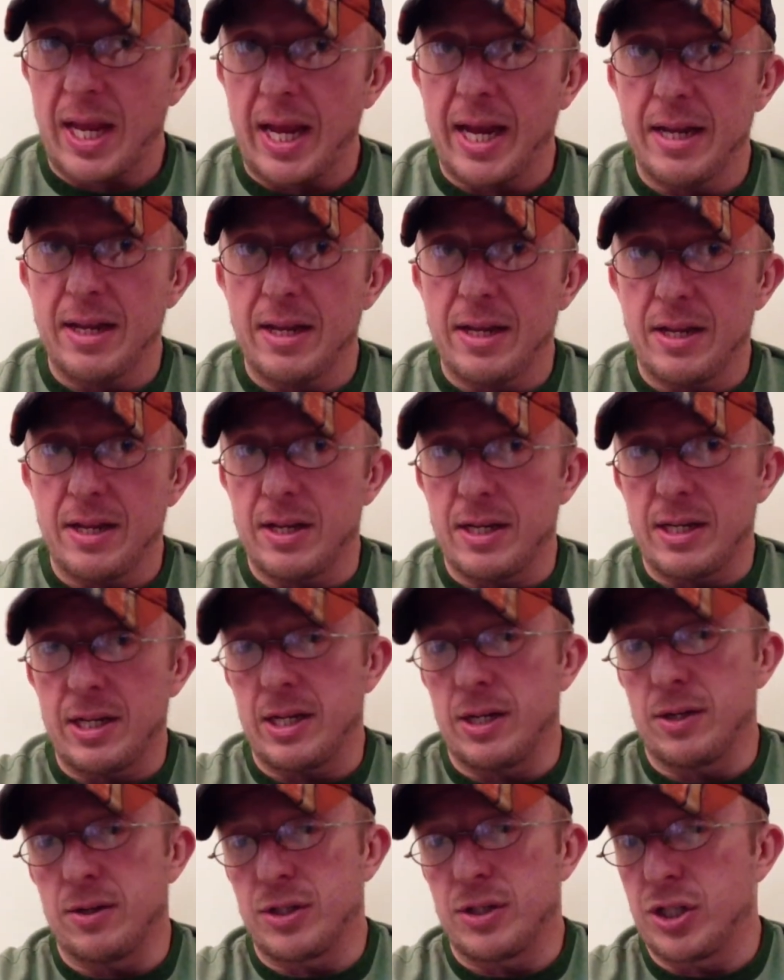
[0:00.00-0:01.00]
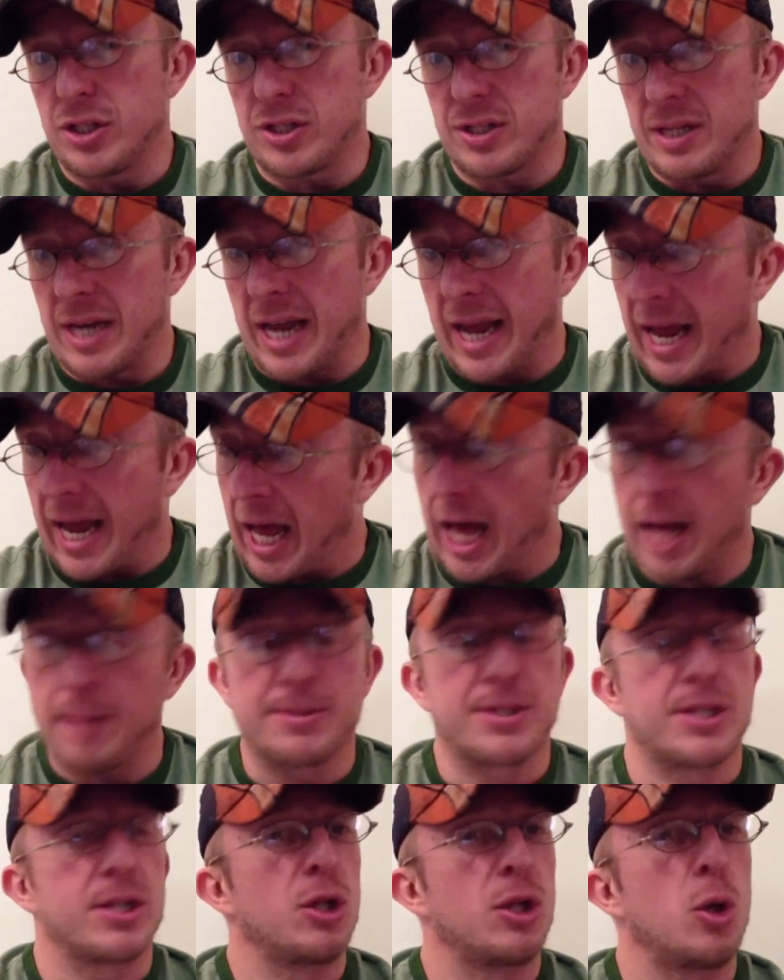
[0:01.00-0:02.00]
just an
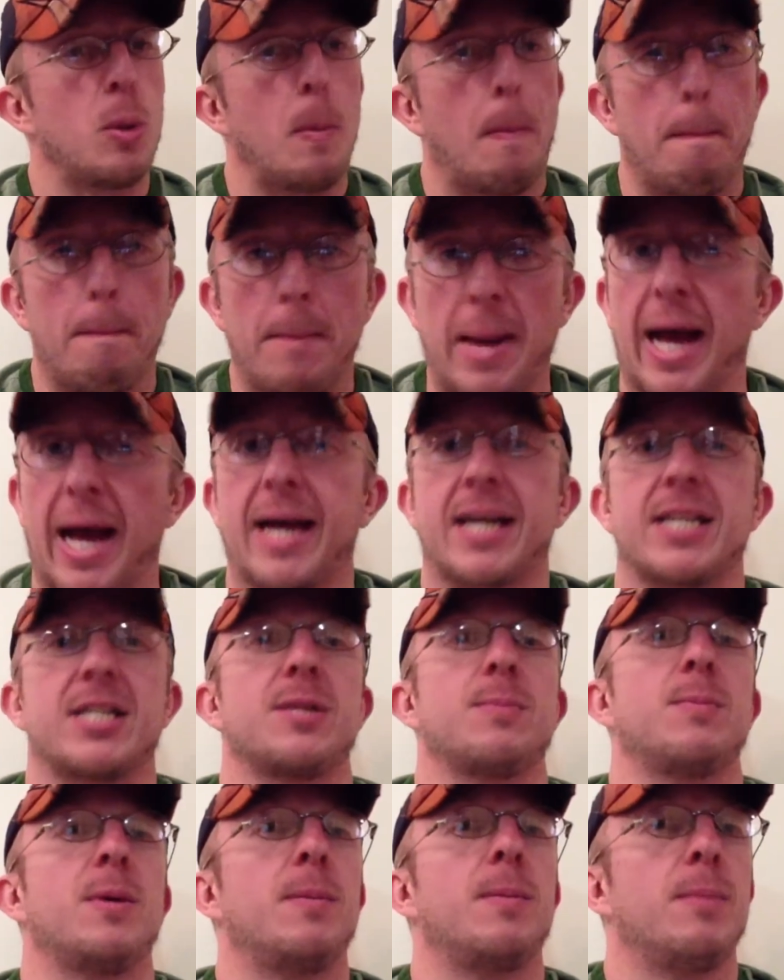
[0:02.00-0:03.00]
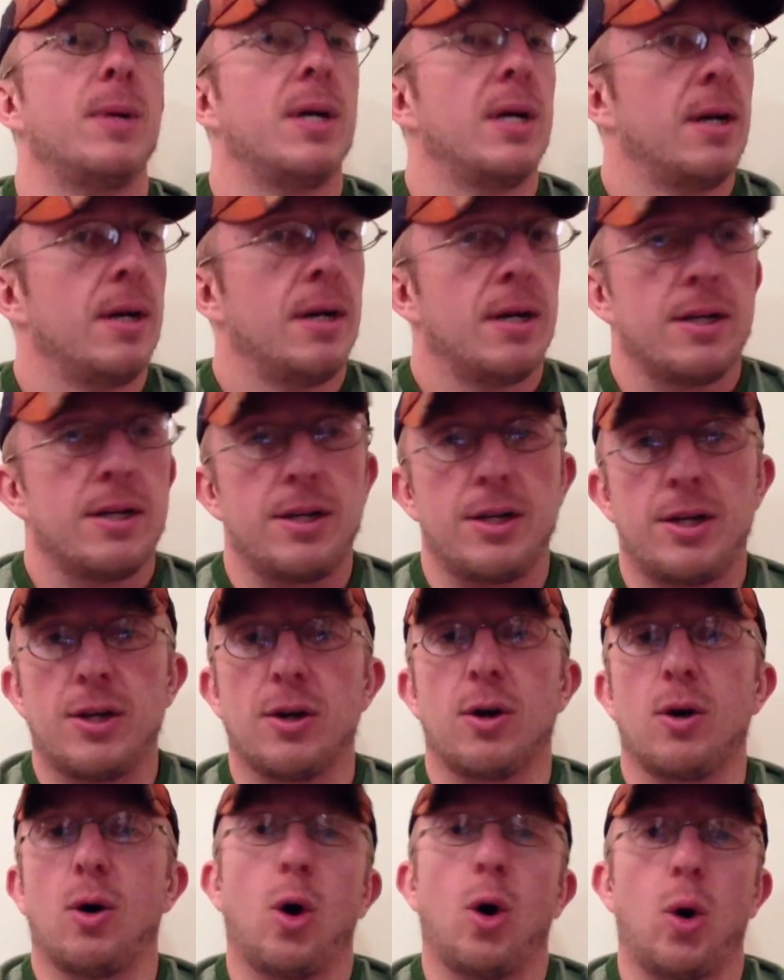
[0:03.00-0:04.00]
absolute maximum,
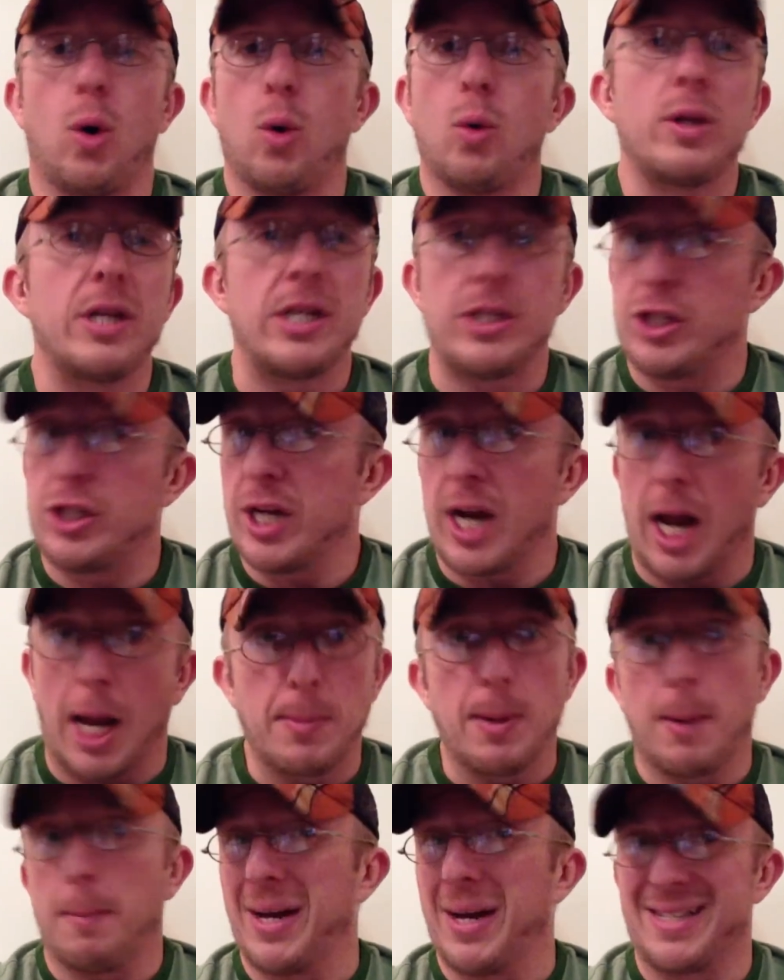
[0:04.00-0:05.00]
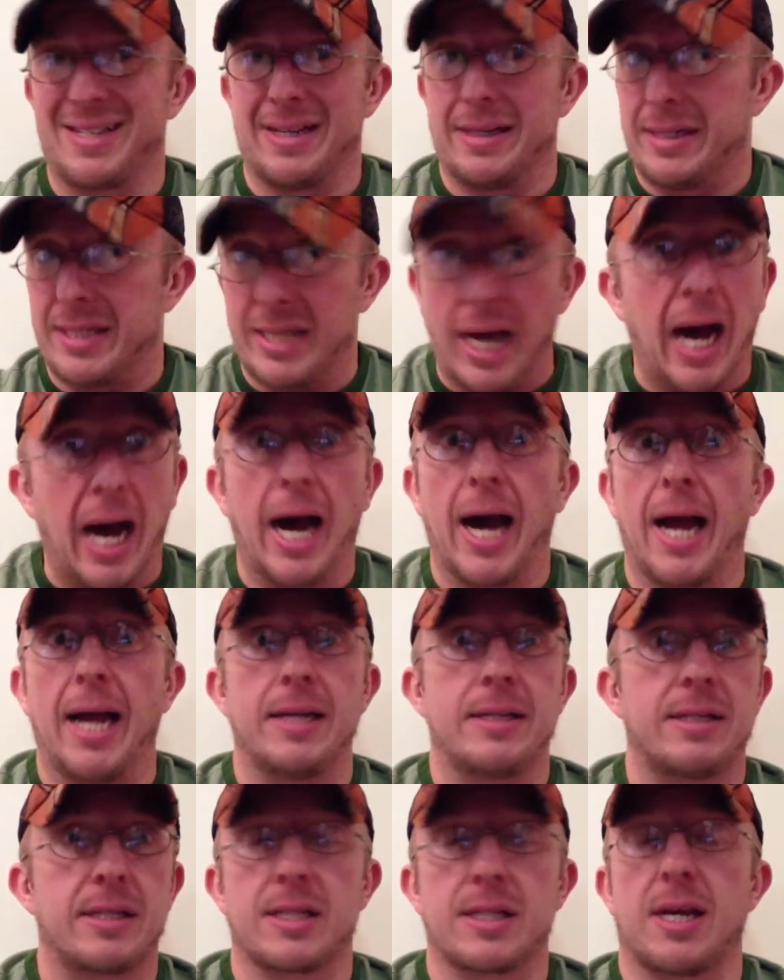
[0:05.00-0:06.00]
holy shit, I'm about to
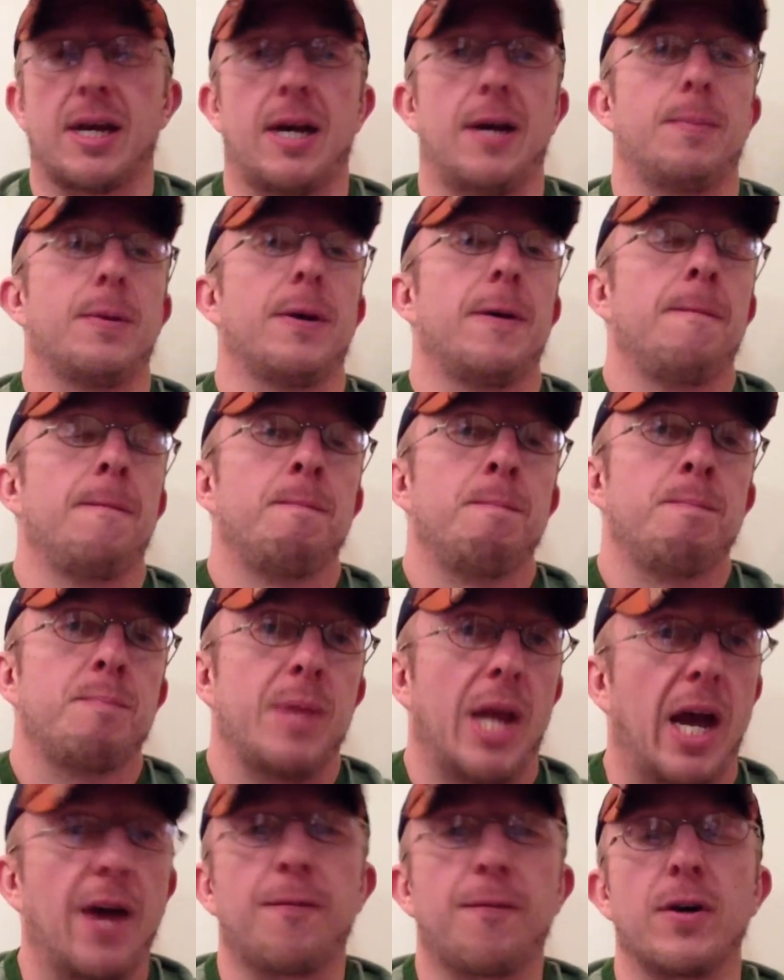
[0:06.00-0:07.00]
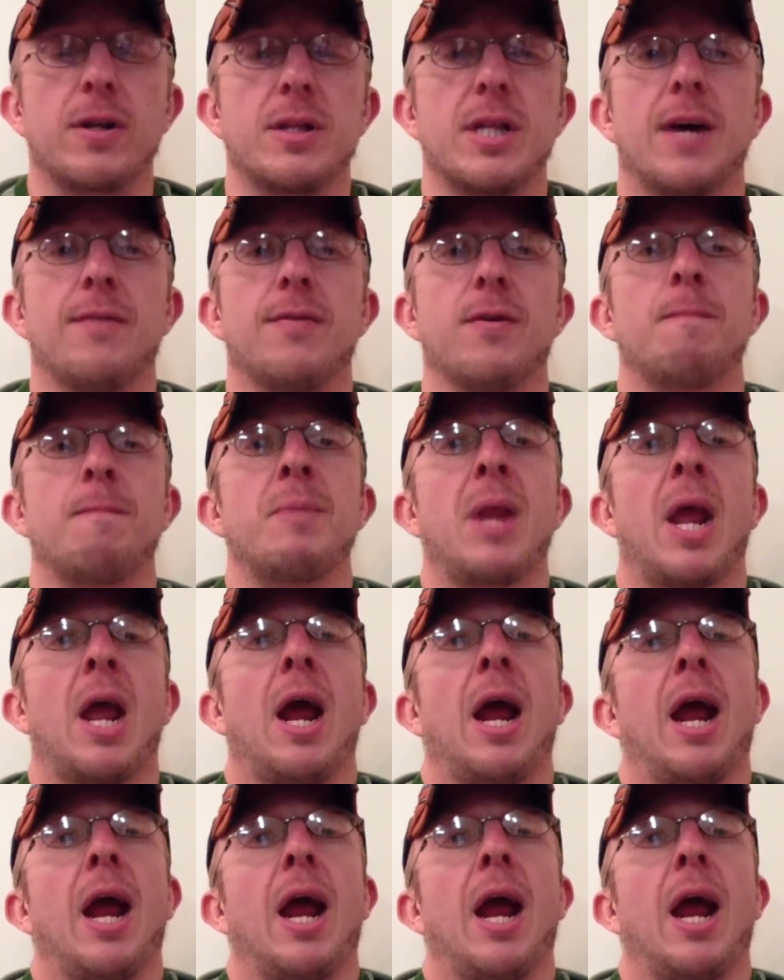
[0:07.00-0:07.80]
die type effort level.